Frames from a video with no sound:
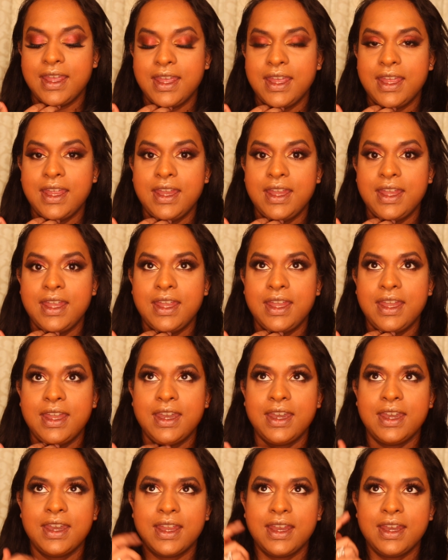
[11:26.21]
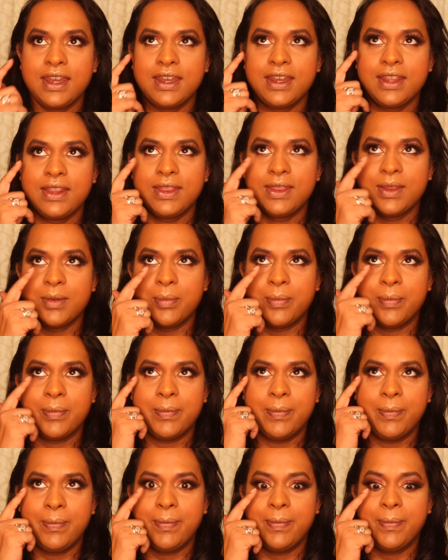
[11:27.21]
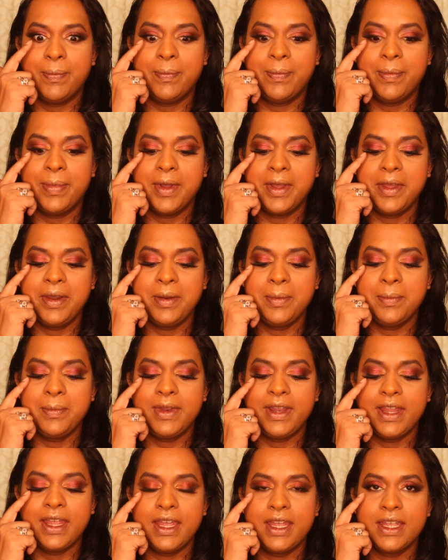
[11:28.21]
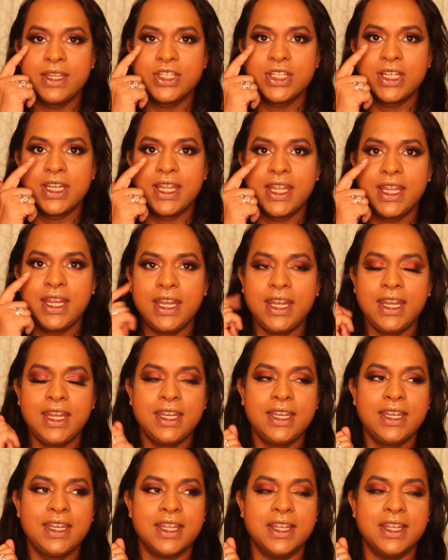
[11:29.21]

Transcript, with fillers: And I did the bottom lash line.